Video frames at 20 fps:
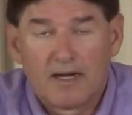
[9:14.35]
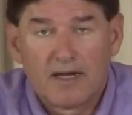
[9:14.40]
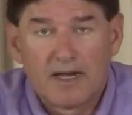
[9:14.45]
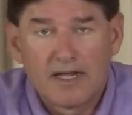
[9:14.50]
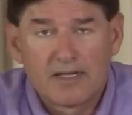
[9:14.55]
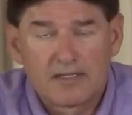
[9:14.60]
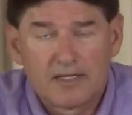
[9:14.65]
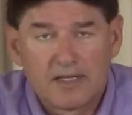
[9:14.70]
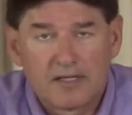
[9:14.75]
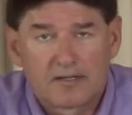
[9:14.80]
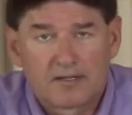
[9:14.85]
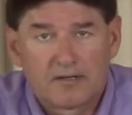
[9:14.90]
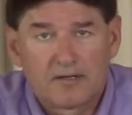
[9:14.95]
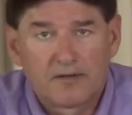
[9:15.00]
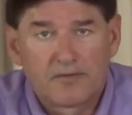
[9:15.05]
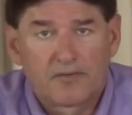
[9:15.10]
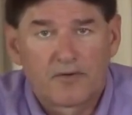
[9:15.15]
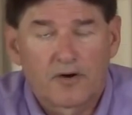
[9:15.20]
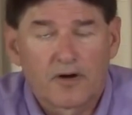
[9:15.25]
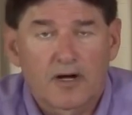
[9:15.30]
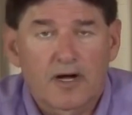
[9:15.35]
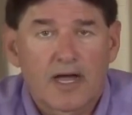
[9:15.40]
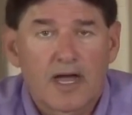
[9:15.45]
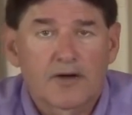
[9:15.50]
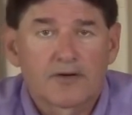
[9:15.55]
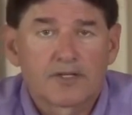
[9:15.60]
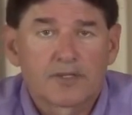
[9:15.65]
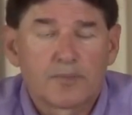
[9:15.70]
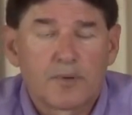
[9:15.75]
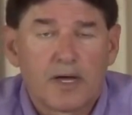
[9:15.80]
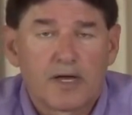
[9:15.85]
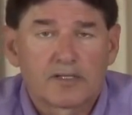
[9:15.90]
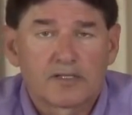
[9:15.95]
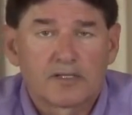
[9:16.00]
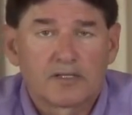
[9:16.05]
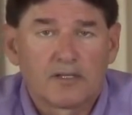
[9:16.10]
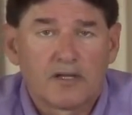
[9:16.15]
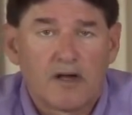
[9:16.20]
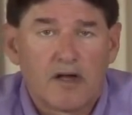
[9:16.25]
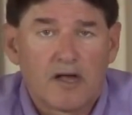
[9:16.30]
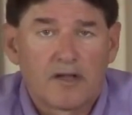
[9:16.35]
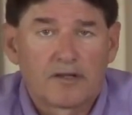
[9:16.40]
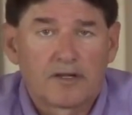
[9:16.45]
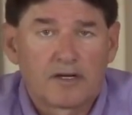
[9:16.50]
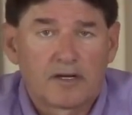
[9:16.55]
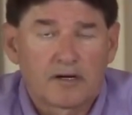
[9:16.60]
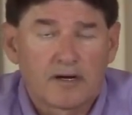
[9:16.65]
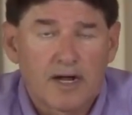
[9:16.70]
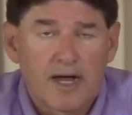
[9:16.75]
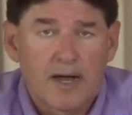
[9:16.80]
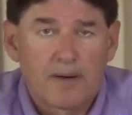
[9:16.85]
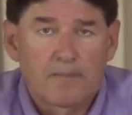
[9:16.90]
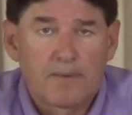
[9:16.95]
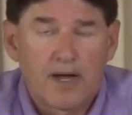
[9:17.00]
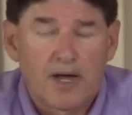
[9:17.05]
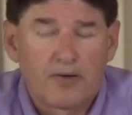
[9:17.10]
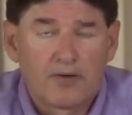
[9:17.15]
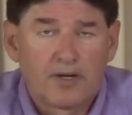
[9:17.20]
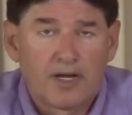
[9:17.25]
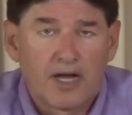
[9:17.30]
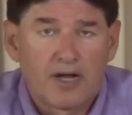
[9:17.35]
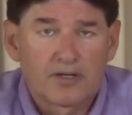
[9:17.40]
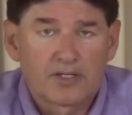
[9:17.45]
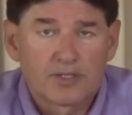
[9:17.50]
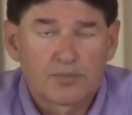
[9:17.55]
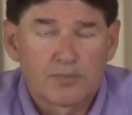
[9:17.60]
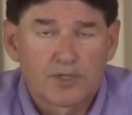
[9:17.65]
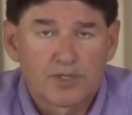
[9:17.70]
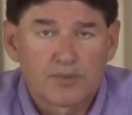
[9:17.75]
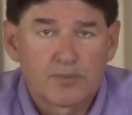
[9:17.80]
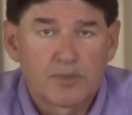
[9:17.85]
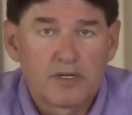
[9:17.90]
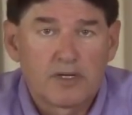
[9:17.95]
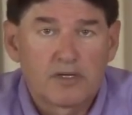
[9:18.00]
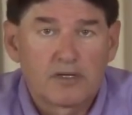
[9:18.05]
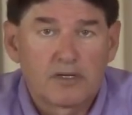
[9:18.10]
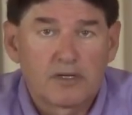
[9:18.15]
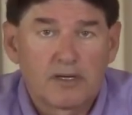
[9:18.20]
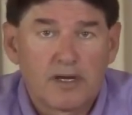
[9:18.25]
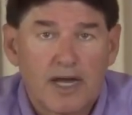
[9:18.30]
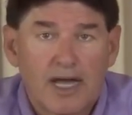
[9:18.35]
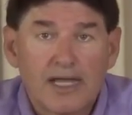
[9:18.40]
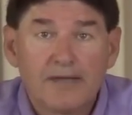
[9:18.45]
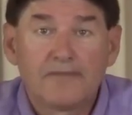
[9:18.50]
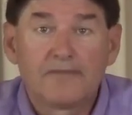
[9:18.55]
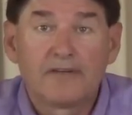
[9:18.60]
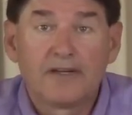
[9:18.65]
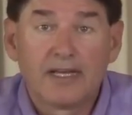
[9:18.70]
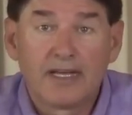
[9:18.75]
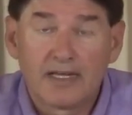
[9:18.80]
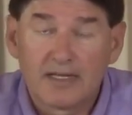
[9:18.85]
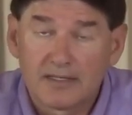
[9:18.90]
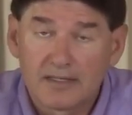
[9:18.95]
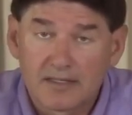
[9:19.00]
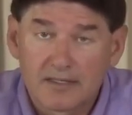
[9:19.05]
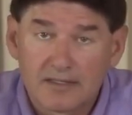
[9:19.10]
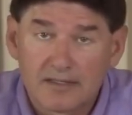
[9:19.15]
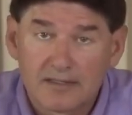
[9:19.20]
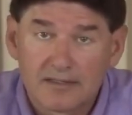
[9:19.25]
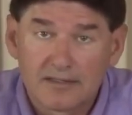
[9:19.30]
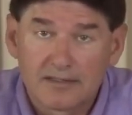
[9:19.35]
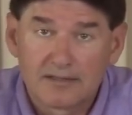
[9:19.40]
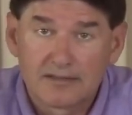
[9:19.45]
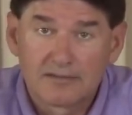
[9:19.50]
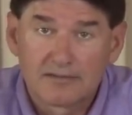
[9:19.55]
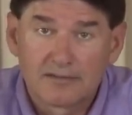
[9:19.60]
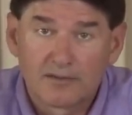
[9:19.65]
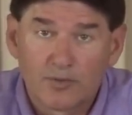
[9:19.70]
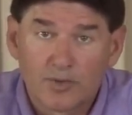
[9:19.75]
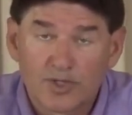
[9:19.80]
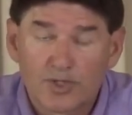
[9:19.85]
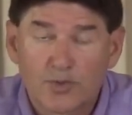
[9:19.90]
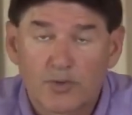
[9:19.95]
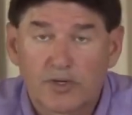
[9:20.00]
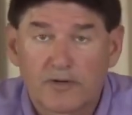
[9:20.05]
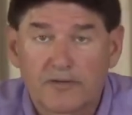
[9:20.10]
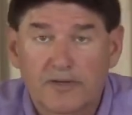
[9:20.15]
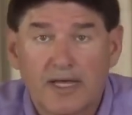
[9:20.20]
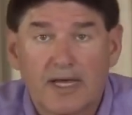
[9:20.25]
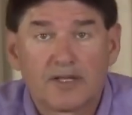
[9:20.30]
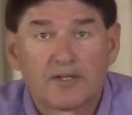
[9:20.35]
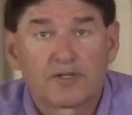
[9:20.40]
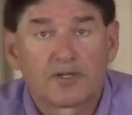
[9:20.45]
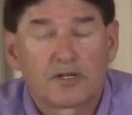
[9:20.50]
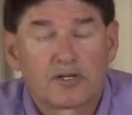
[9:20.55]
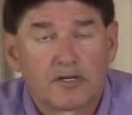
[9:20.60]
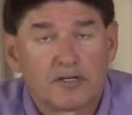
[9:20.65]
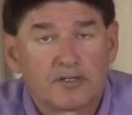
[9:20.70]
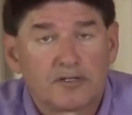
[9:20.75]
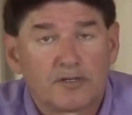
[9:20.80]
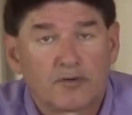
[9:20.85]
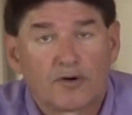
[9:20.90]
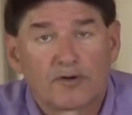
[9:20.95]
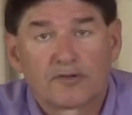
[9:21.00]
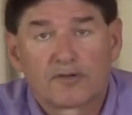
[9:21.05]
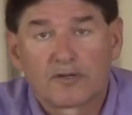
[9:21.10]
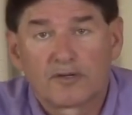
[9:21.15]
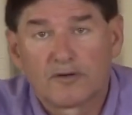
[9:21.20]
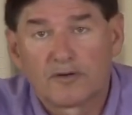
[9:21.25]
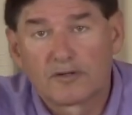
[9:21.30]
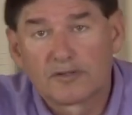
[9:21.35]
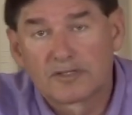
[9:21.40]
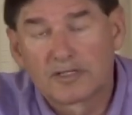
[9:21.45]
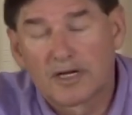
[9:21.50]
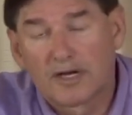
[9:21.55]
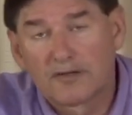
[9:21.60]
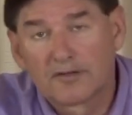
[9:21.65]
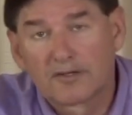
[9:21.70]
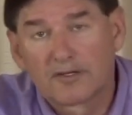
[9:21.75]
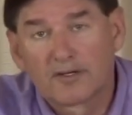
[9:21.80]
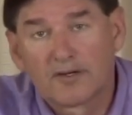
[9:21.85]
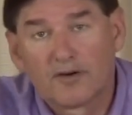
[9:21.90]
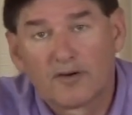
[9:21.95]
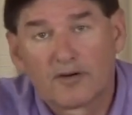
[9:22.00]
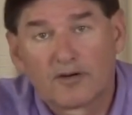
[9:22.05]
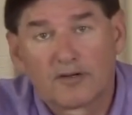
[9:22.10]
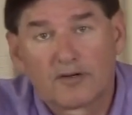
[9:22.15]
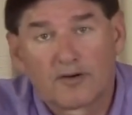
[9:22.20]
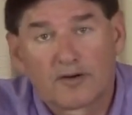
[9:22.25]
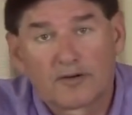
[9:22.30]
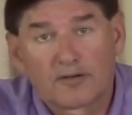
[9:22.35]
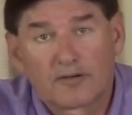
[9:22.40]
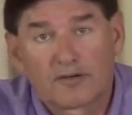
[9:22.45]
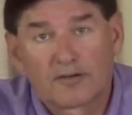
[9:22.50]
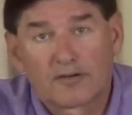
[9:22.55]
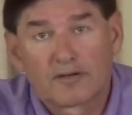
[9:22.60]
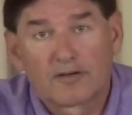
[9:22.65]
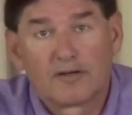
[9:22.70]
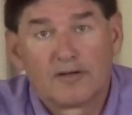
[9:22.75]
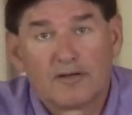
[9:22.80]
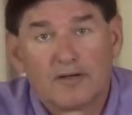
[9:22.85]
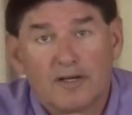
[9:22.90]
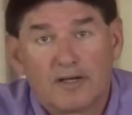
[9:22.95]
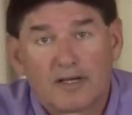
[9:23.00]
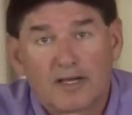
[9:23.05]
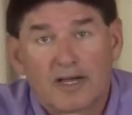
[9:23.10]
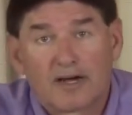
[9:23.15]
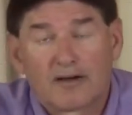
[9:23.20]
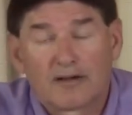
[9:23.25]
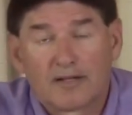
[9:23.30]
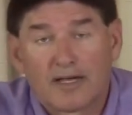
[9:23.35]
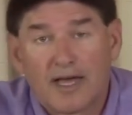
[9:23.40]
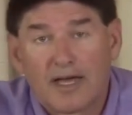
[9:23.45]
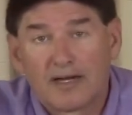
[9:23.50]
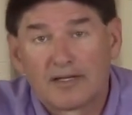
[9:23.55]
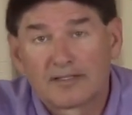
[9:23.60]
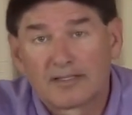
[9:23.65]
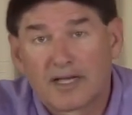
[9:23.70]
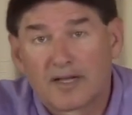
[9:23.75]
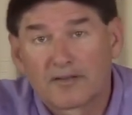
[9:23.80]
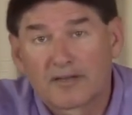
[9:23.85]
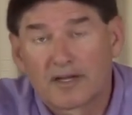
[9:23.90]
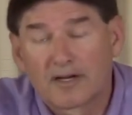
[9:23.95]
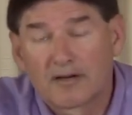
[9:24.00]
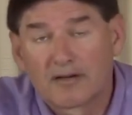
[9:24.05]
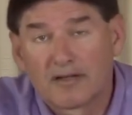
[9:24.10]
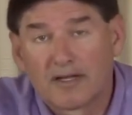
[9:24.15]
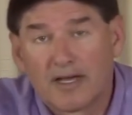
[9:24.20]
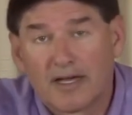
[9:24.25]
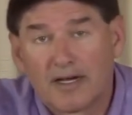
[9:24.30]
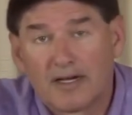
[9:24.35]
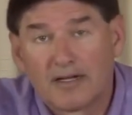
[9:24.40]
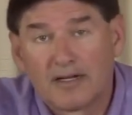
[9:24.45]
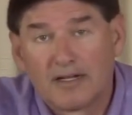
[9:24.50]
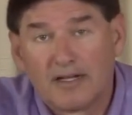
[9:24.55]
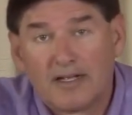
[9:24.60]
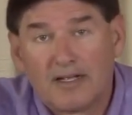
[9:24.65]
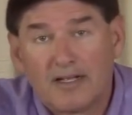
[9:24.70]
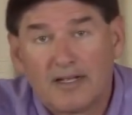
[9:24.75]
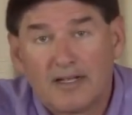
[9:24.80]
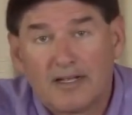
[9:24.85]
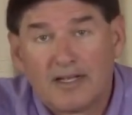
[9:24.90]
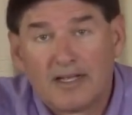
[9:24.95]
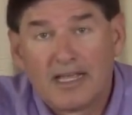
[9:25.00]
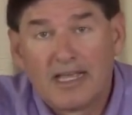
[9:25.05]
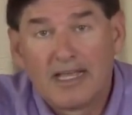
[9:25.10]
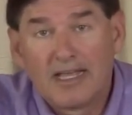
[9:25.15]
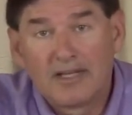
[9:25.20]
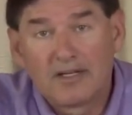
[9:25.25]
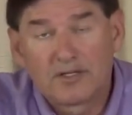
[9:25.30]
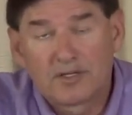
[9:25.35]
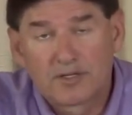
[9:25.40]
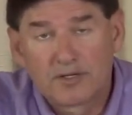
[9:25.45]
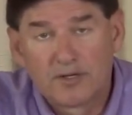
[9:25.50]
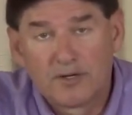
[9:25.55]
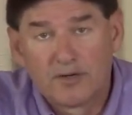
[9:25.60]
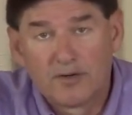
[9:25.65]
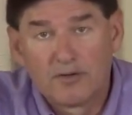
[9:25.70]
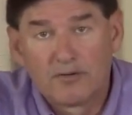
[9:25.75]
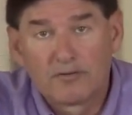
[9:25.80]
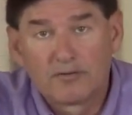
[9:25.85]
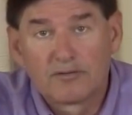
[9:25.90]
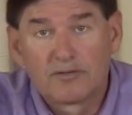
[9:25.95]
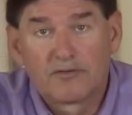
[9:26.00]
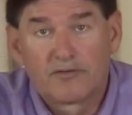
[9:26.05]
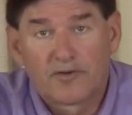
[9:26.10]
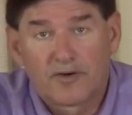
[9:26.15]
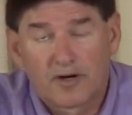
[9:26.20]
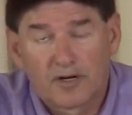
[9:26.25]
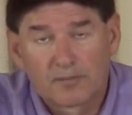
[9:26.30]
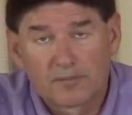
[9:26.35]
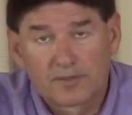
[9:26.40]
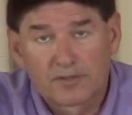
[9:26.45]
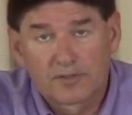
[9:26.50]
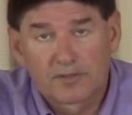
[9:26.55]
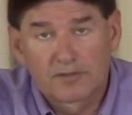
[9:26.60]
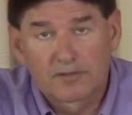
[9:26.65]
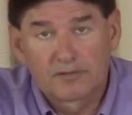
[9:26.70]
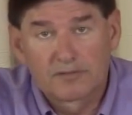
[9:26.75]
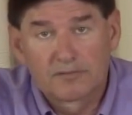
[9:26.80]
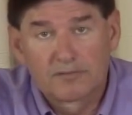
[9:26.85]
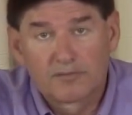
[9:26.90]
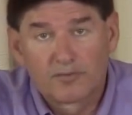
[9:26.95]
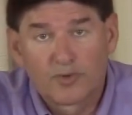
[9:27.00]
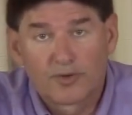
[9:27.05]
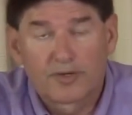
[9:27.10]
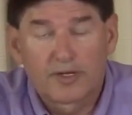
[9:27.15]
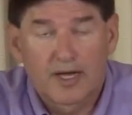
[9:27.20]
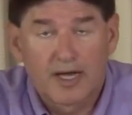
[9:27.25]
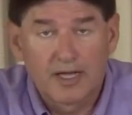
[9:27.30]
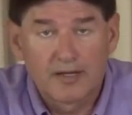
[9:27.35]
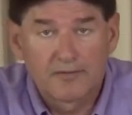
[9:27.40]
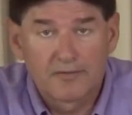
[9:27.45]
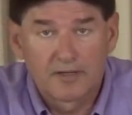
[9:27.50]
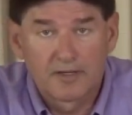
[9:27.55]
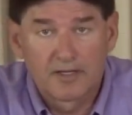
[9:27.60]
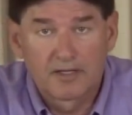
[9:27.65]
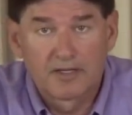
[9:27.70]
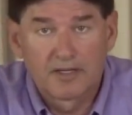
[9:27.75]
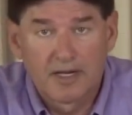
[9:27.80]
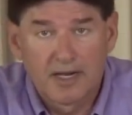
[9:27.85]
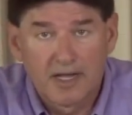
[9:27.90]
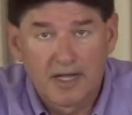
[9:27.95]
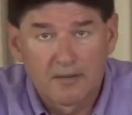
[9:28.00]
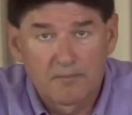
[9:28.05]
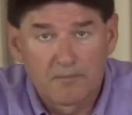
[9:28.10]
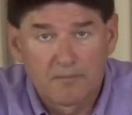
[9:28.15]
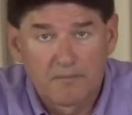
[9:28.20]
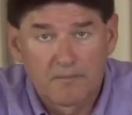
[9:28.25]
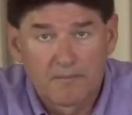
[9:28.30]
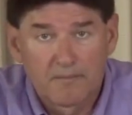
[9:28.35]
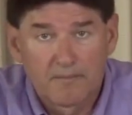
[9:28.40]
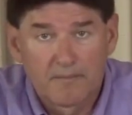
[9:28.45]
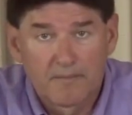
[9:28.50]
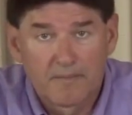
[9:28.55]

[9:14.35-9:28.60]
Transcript: And in 1834, Congress passed a law that compound nouns must be hyphenated, which would have then turned North Dakota, South Dakota, North Carolina, South Carolina into verbs with a hyphen in the name.